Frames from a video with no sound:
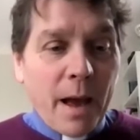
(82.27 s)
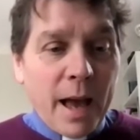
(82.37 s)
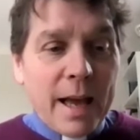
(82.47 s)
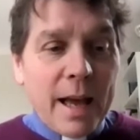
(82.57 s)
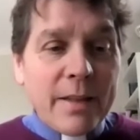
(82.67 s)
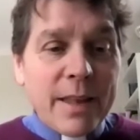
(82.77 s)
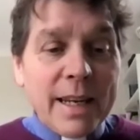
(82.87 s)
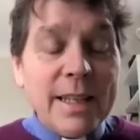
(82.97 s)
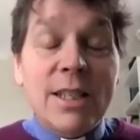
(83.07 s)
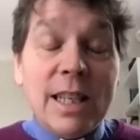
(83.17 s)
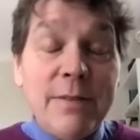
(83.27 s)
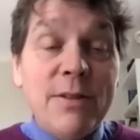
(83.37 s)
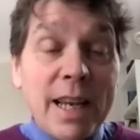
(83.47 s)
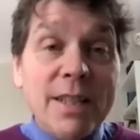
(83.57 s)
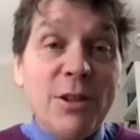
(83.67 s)
That is, to give
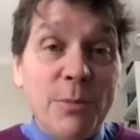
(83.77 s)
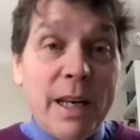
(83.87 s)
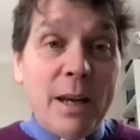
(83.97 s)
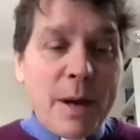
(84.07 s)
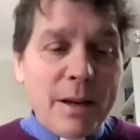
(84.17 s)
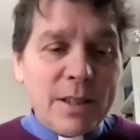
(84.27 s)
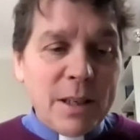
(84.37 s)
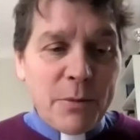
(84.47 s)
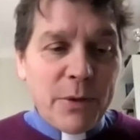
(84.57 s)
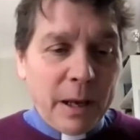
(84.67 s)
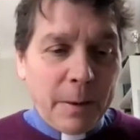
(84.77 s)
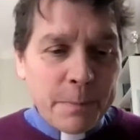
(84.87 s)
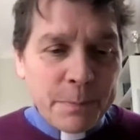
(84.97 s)
testimony about something.